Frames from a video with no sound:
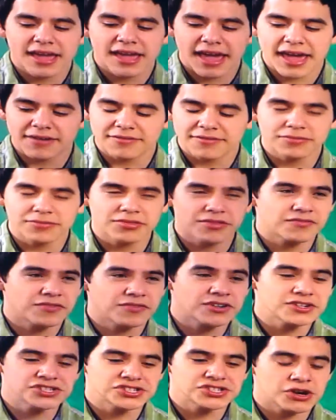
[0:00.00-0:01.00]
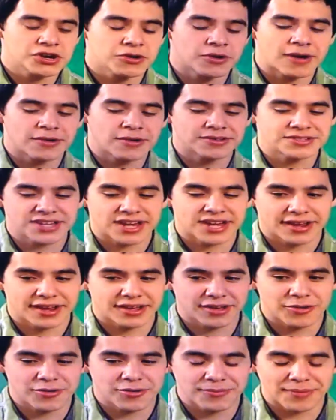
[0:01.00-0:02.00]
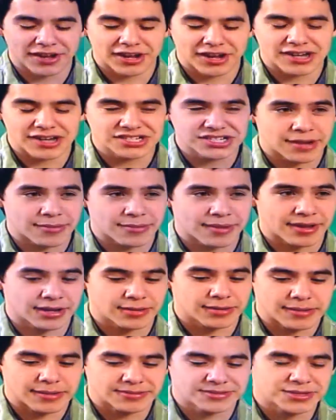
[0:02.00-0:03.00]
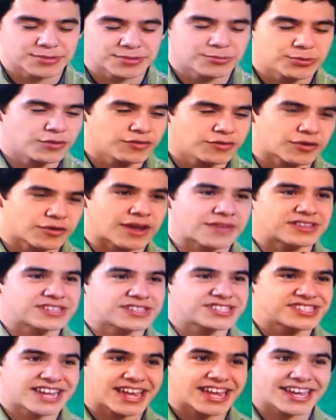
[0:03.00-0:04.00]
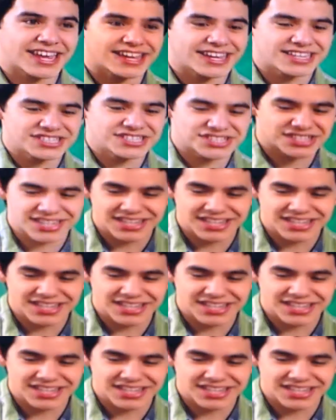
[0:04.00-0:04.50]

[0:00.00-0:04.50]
And from the first show, I was like, oh my gosh, how am I going to be able to move around the stage?